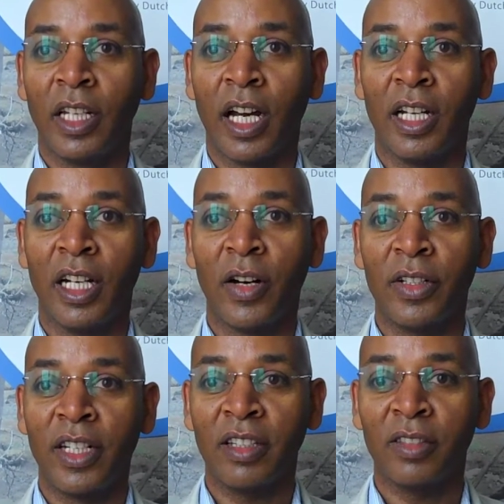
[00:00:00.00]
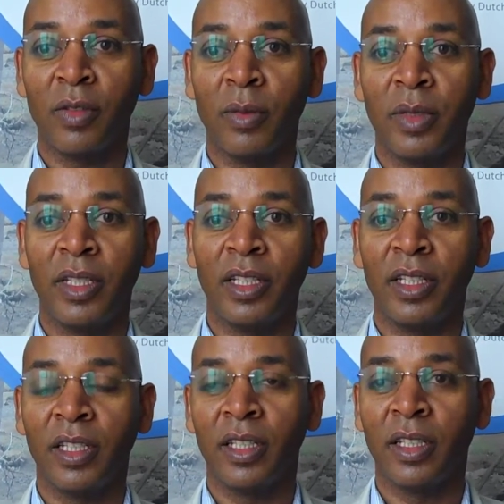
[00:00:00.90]
Our next will
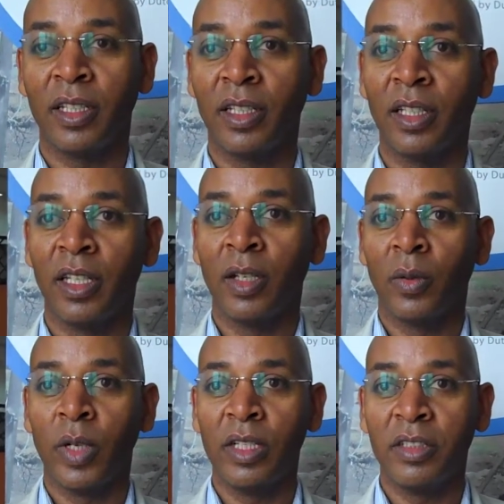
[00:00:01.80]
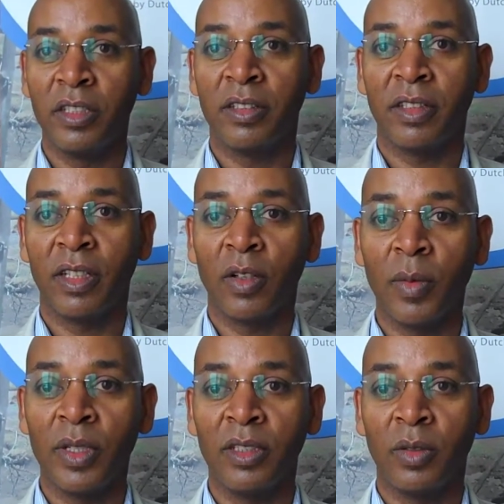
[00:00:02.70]
be... this
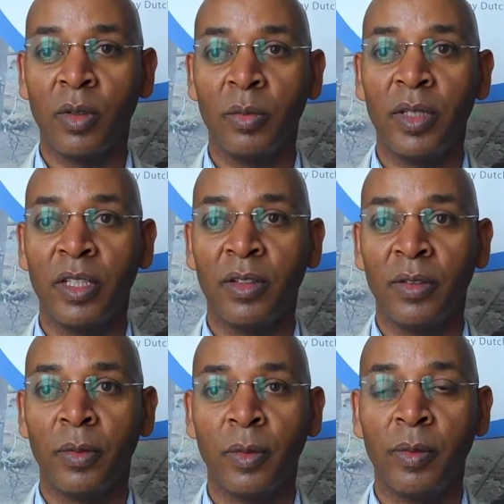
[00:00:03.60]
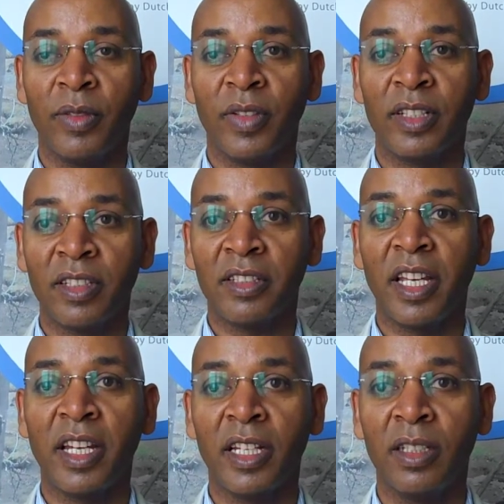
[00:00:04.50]
comment will be further
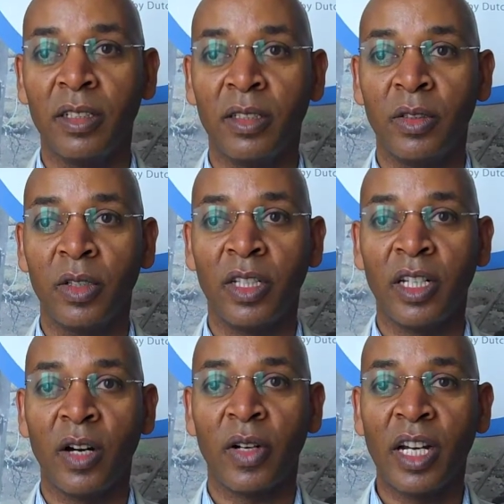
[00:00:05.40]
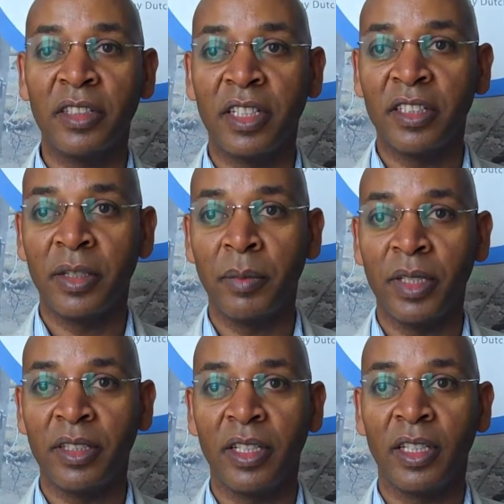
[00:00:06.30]
taken during our country team
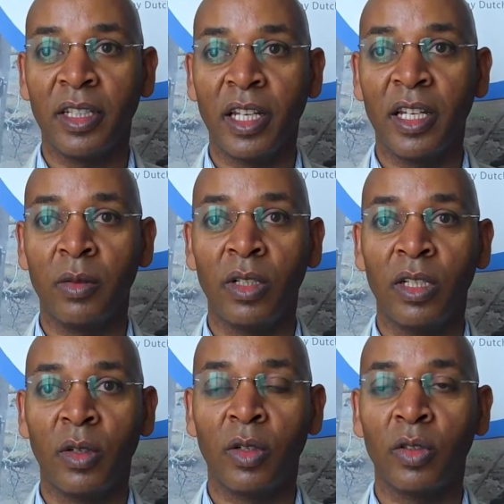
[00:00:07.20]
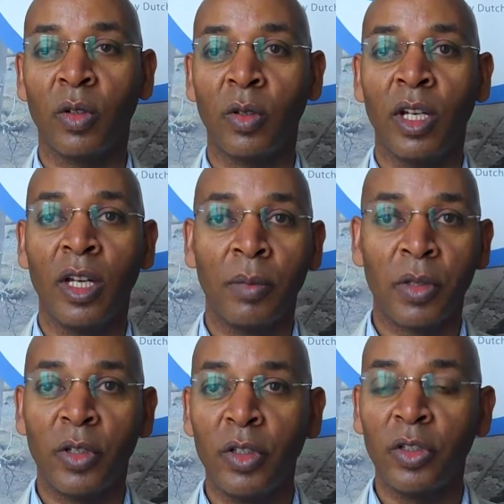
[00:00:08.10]
meeting, and we'll also
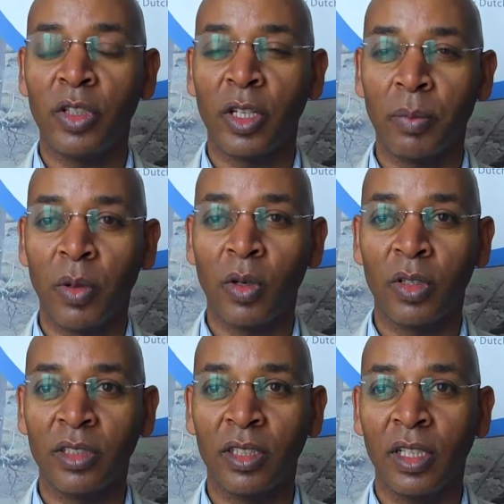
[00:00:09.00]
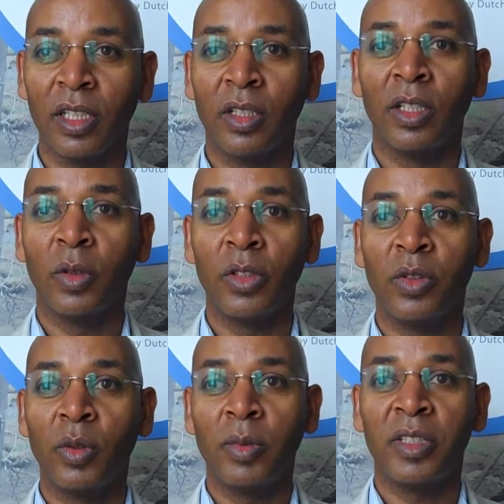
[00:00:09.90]
produce a report which
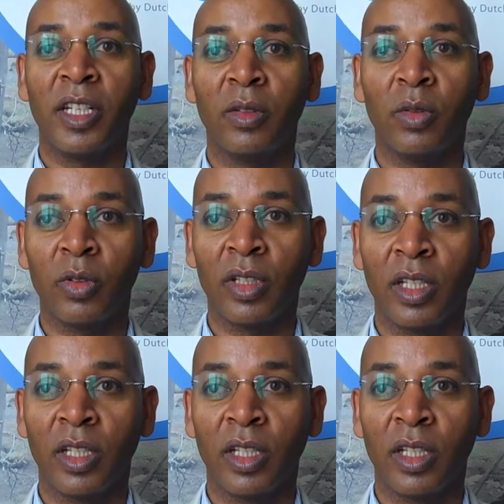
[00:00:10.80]
will be shared to